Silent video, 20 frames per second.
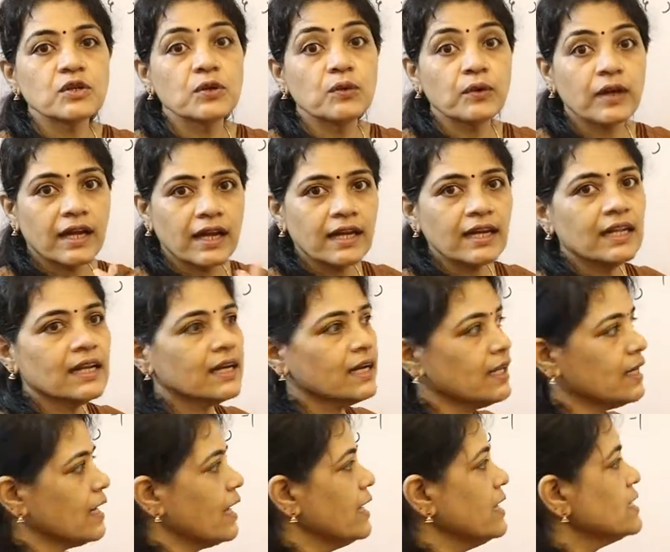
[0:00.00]
you
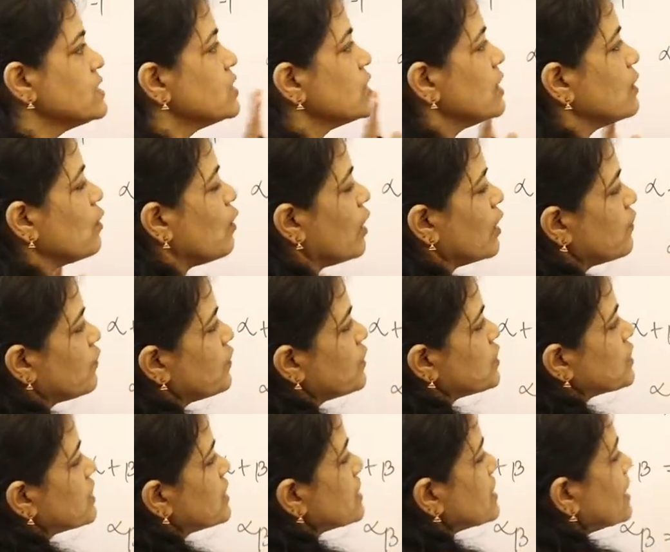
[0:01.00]
can write the
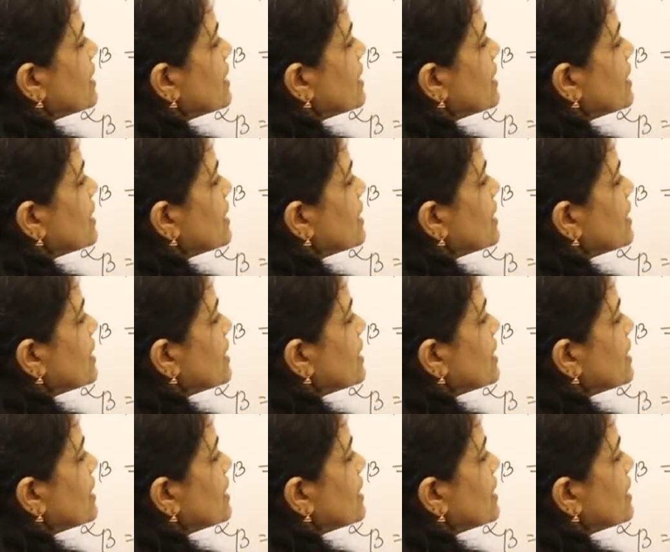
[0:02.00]
coefficients.